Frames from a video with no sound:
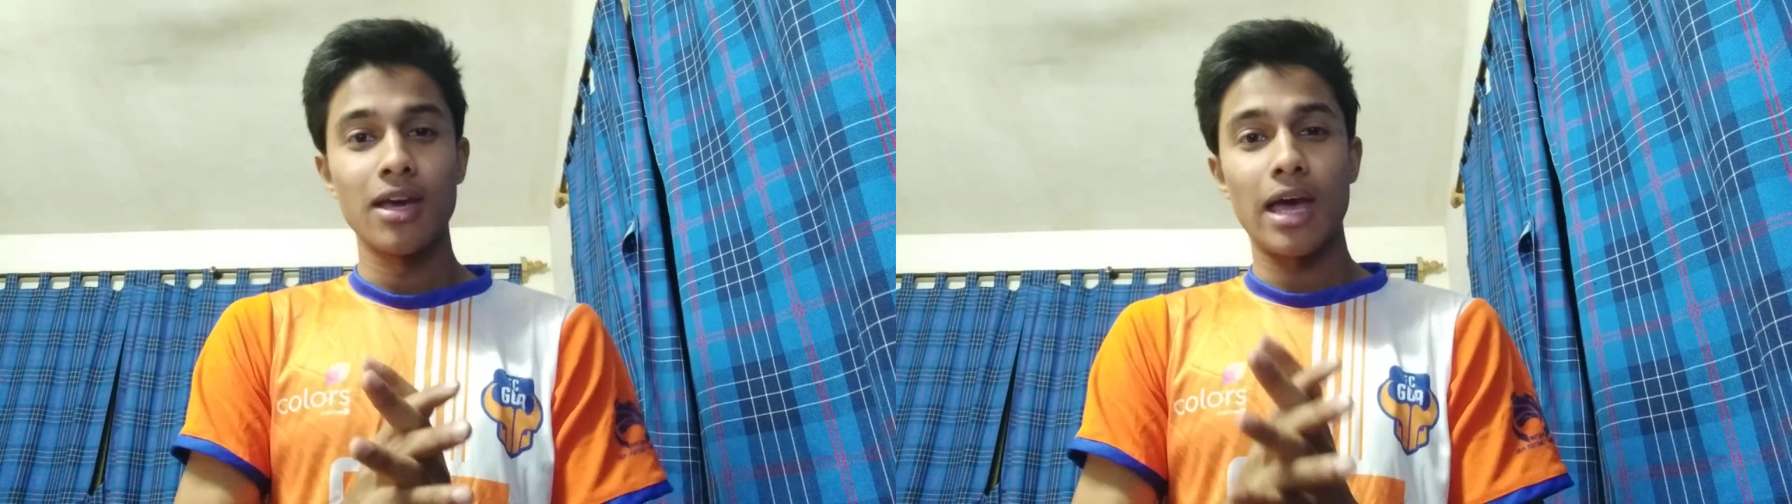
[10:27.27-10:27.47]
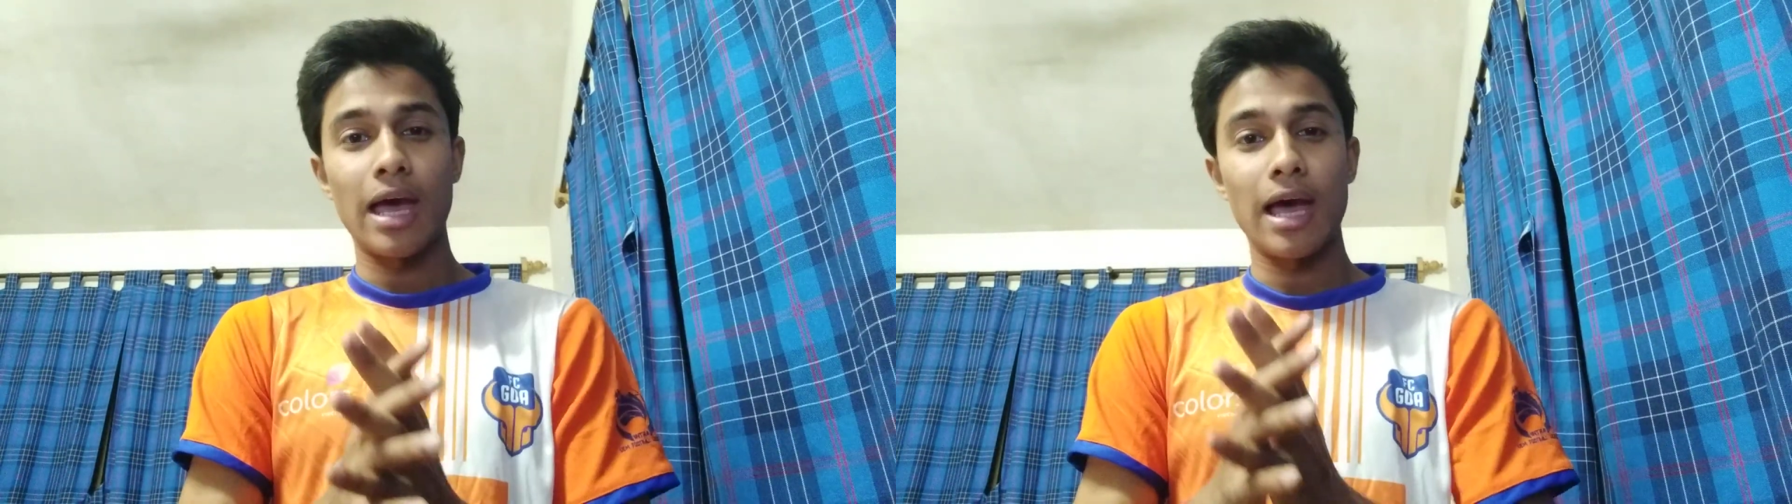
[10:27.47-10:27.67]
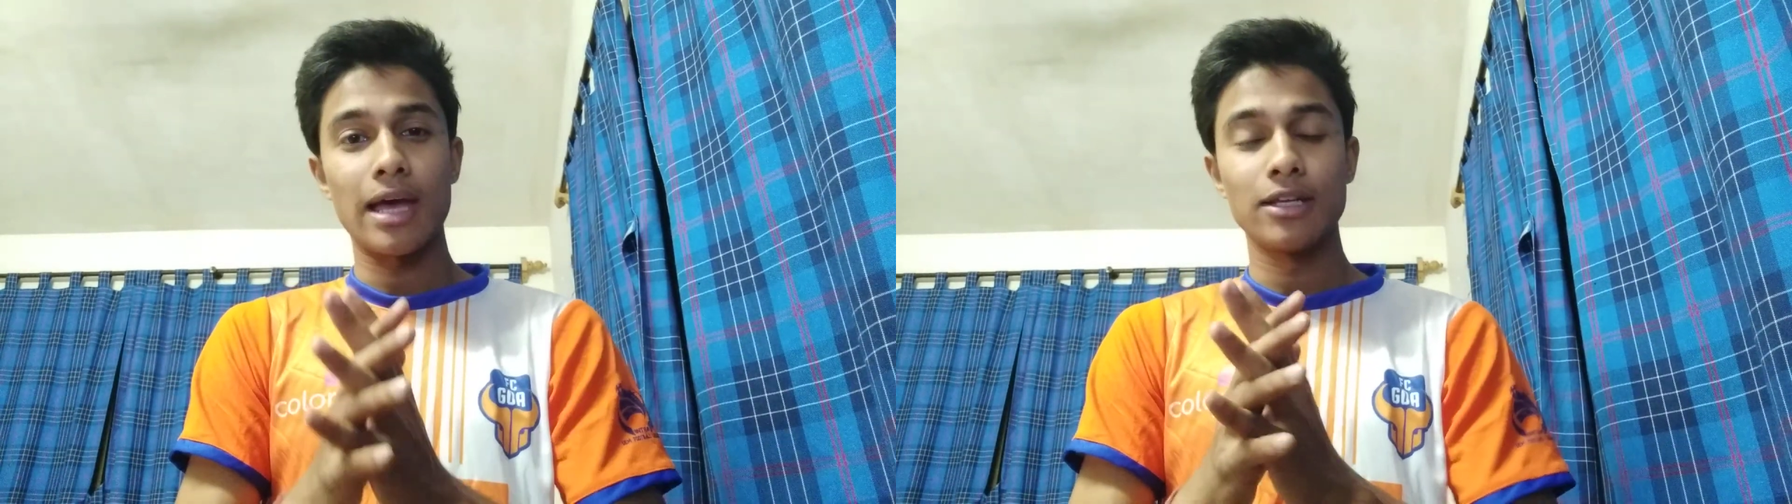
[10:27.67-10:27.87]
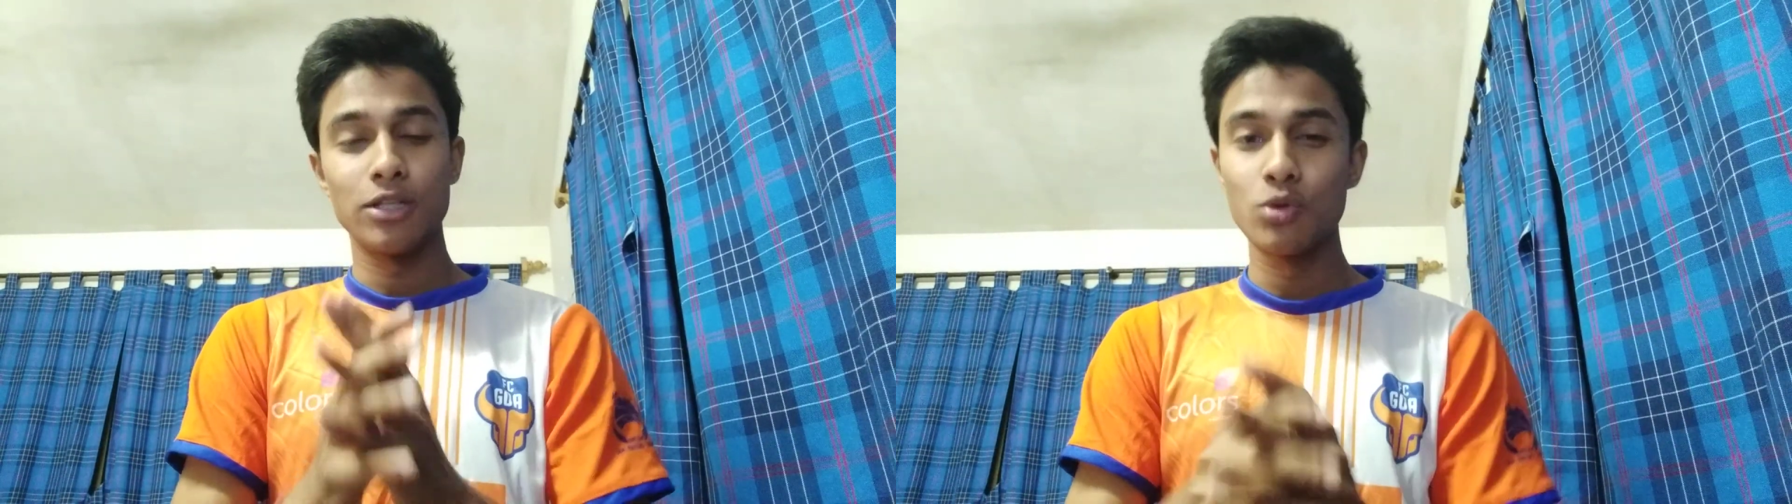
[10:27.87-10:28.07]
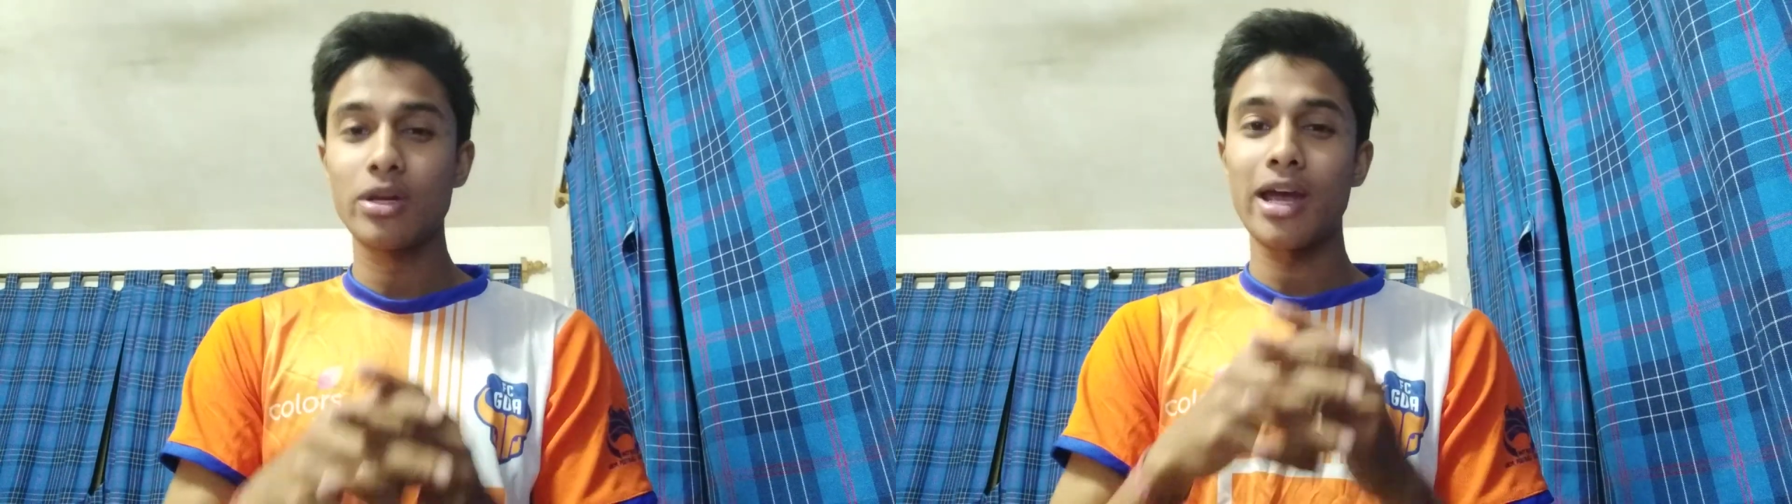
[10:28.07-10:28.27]
and
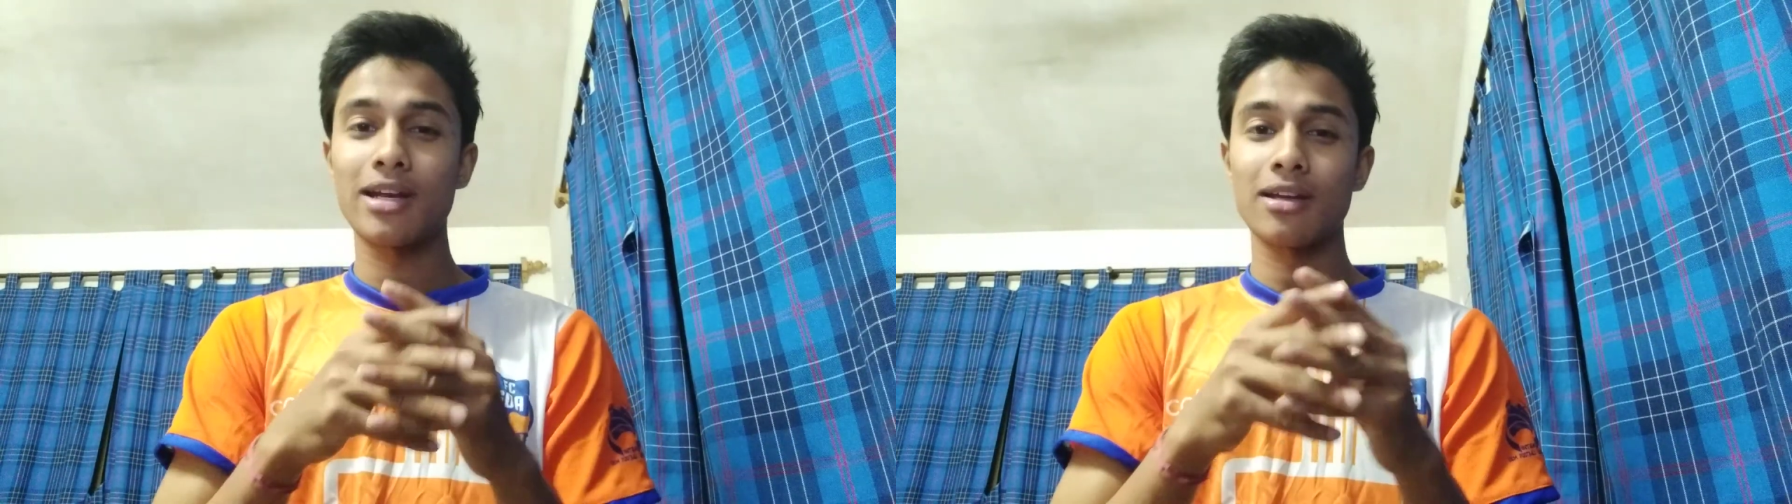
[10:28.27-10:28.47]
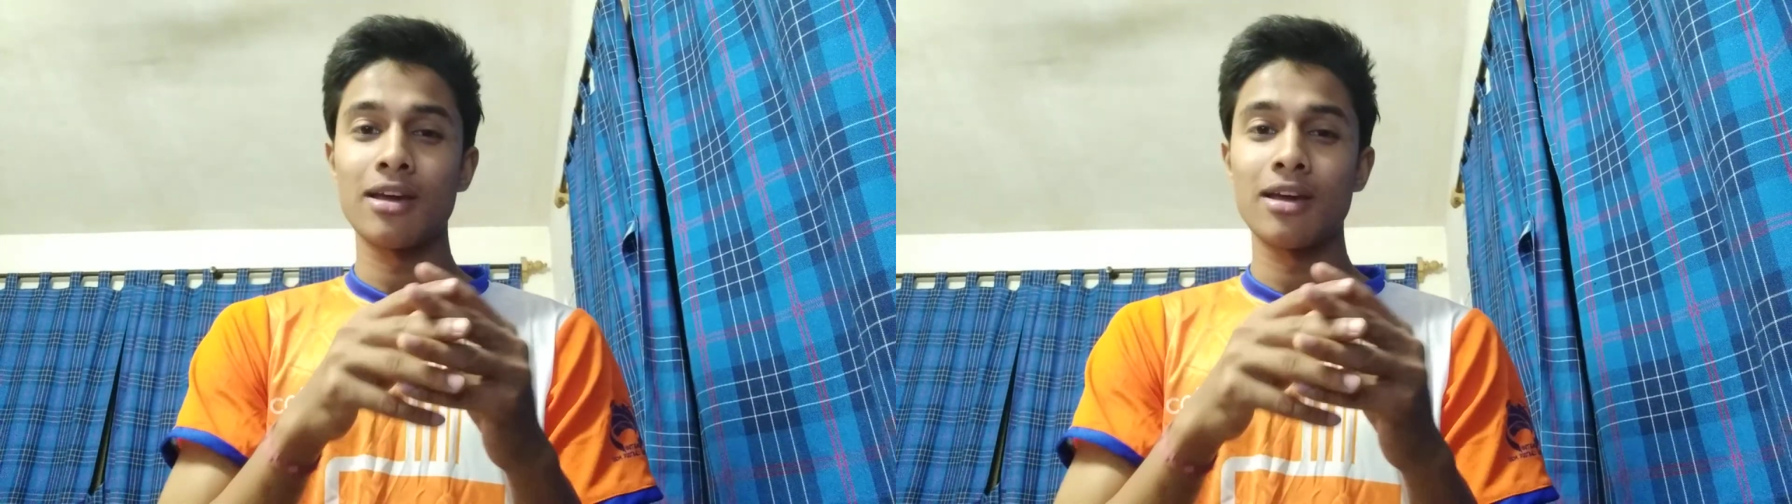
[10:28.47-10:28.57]
you get